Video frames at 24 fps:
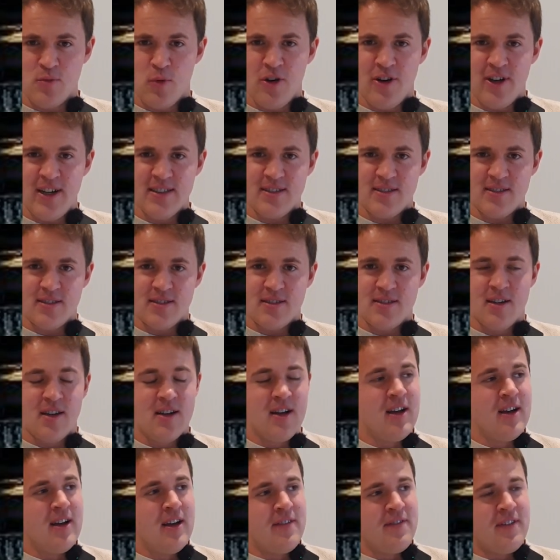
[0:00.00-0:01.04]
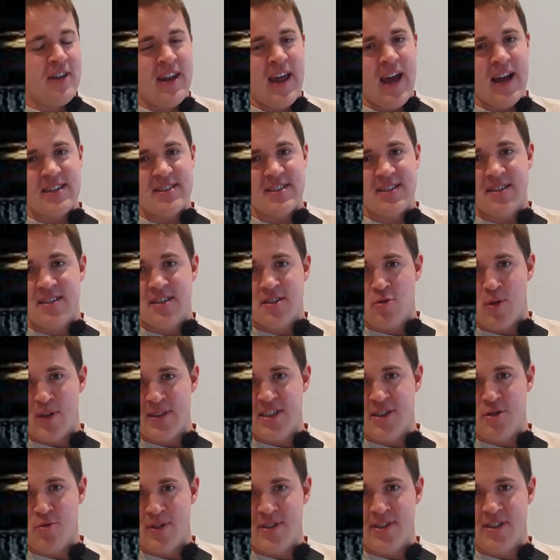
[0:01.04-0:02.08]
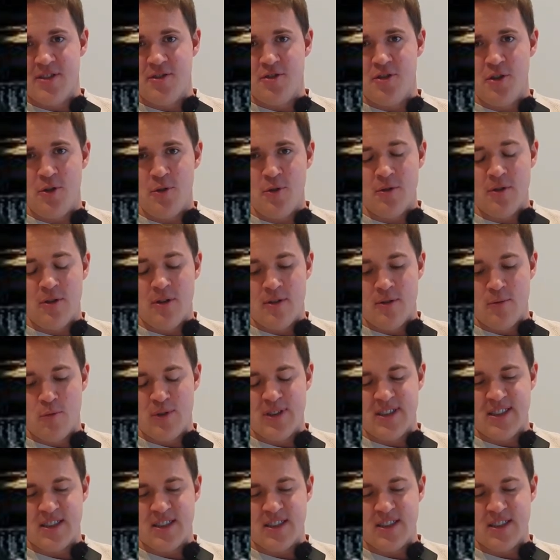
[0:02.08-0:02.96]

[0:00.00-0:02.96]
won it. The next, 2022, we